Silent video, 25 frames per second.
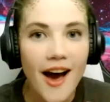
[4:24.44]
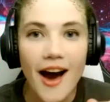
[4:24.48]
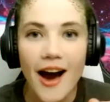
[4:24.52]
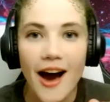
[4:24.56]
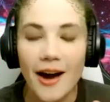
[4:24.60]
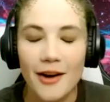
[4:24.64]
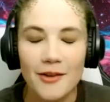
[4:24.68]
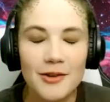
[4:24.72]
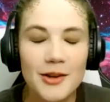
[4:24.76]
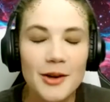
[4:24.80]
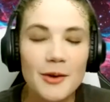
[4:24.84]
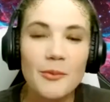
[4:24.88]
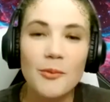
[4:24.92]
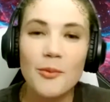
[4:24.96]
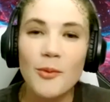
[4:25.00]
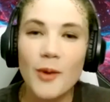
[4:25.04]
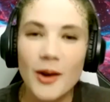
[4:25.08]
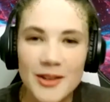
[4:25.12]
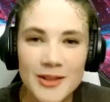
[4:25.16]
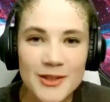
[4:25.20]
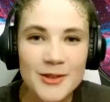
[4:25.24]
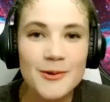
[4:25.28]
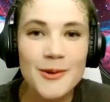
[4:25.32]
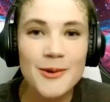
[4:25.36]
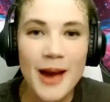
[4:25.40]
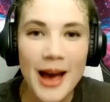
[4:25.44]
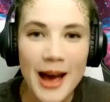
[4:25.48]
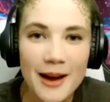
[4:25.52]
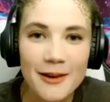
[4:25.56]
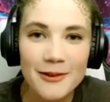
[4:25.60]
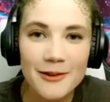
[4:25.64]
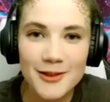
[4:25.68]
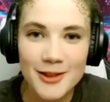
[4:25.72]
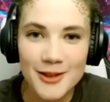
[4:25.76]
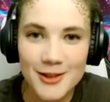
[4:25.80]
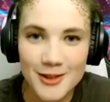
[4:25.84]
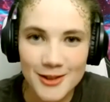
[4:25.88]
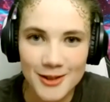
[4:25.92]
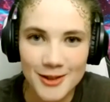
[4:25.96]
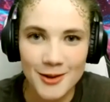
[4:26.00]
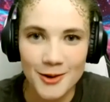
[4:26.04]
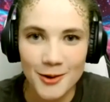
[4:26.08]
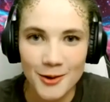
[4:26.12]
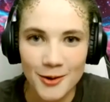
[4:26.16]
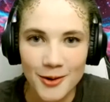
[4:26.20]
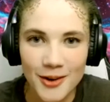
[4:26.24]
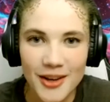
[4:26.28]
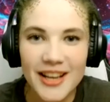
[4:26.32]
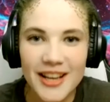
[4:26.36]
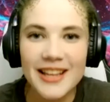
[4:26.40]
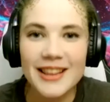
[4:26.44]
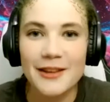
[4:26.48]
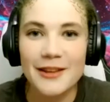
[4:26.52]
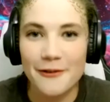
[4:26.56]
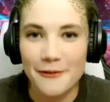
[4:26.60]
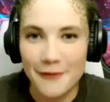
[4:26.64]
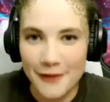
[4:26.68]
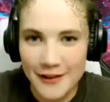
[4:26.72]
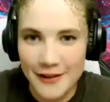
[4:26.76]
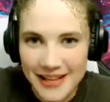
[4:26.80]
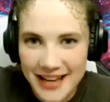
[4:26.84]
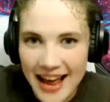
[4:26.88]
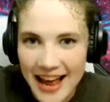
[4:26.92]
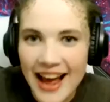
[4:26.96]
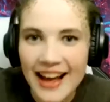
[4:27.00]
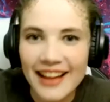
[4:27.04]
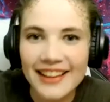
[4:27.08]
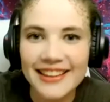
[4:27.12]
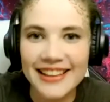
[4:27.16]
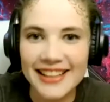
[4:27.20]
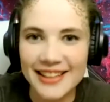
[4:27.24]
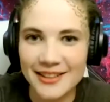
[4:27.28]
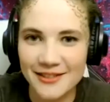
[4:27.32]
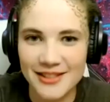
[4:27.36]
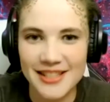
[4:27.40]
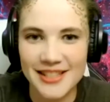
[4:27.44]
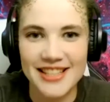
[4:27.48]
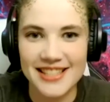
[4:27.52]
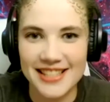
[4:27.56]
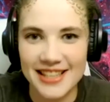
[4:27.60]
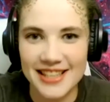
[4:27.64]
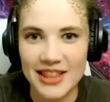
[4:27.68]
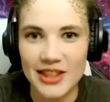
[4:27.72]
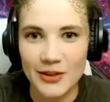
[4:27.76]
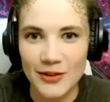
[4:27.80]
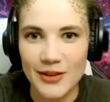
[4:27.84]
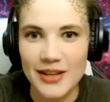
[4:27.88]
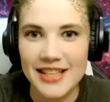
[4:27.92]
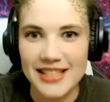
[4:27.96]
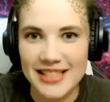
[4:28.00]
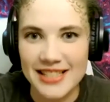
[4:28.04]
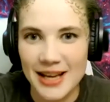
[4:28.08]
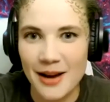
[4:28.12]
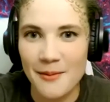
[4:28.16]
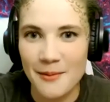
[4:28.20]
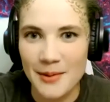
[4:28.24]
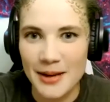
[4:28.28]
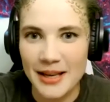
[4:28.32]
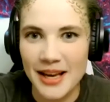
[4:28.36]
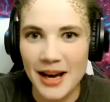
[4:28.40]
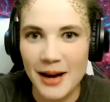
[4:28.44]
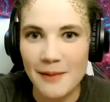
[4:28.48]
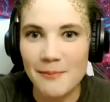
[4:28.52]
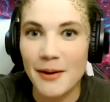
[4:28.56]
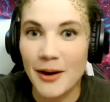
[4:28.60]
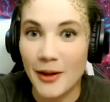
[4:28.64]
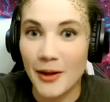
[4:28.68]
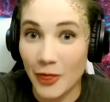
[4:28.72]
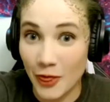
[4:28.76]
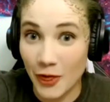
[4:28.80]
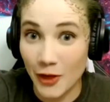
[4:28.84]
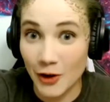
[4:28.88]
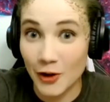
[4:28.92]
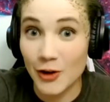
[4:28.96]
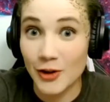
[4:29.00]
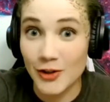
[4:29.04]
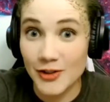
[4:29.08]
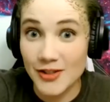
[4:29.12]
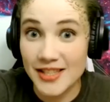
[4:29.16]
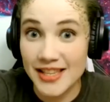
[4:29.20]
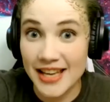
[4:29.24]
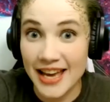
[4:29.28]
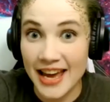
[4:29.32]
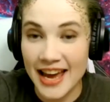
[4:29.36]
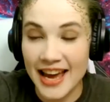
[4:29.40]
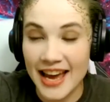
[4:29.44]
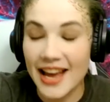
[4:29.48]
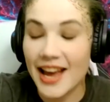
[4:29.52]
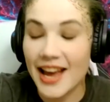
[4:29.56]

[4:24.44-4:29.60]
I don't care what you have to do. The finale of season three is coming up on Thursday.